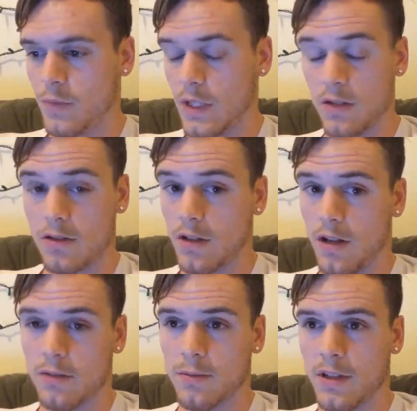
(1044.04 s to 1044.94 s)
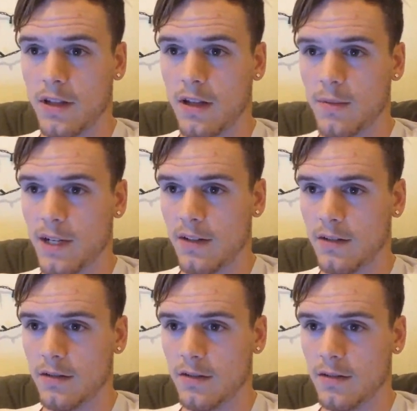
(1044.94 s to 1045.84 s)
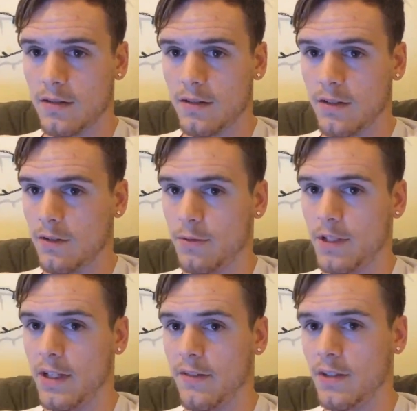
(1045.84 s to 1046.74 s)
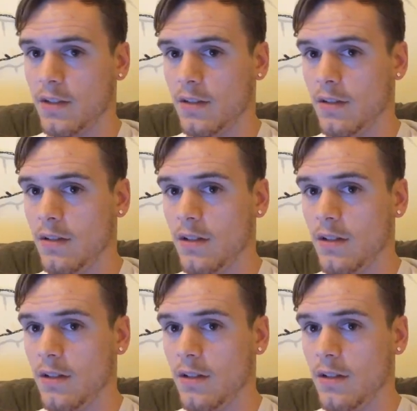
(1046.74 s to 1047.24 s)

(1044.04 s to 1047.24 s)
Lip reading: that's just awesome to think about. You don't really have to